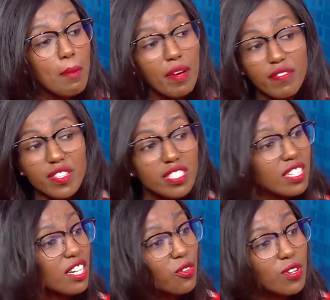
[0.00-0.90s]
my visa
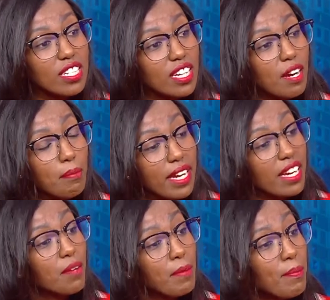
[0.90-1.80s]
can only, my,
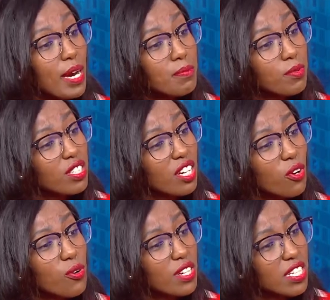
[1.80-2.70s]
my passport can
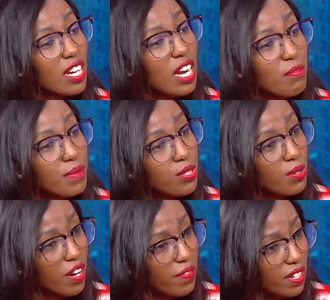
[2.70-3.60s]
only allow me to
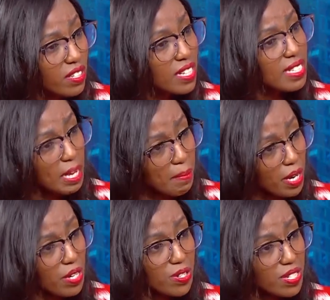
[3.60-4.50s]
cover some
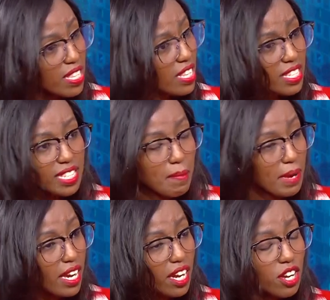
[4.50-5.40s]
countries and yes. then some
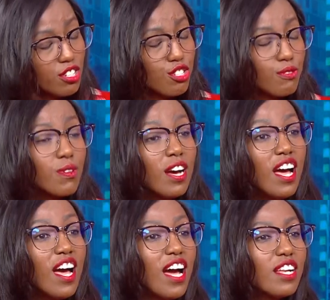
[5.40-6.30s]
I cannot do. Mm
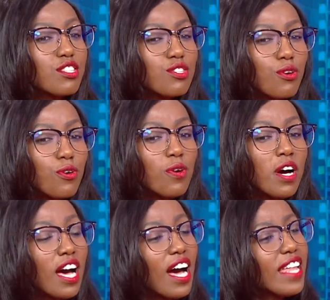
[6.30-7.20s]
-hmm. And so,
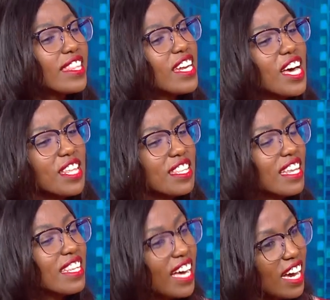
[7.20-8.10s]
and then other
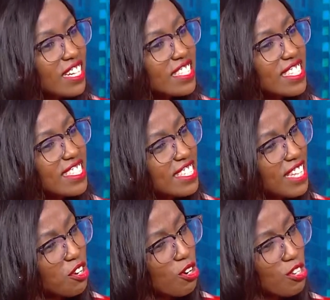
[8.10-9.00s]
than that, there's the
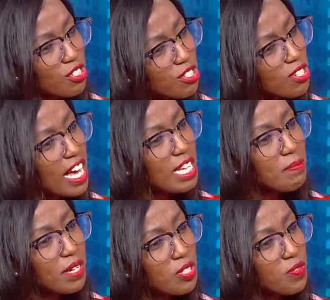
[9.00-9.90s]
psychological
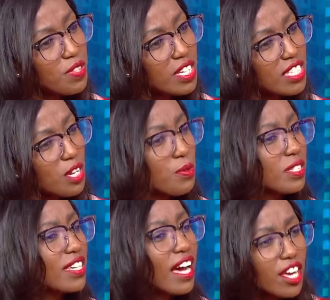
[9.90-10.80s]
aspect of things. It
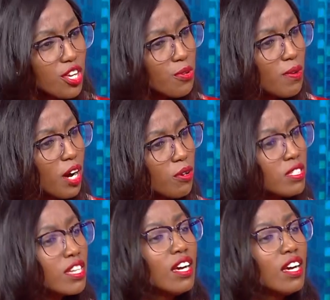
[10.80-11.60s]
will tire you out.